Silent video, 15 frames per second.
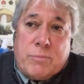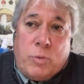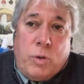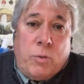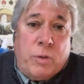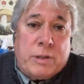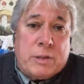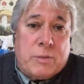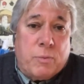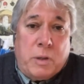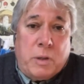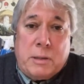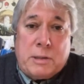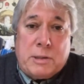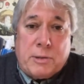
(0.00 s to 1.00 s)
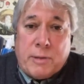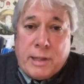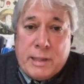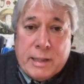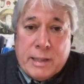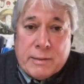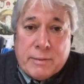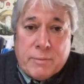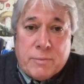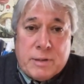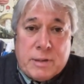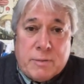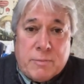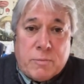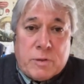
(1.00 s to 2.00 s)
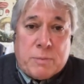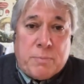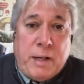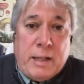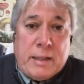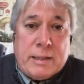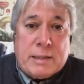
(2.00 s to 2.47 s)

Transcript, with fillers: "Well, what's what's your idea to respond